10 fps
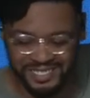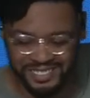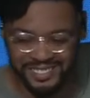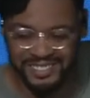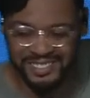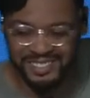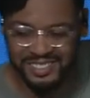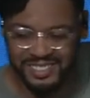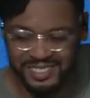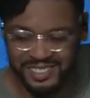
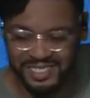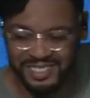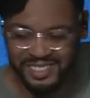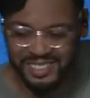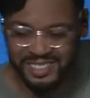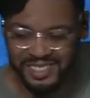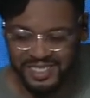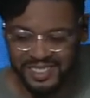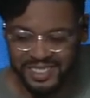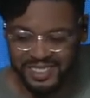
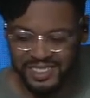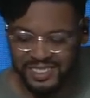No one is speaking in this clip.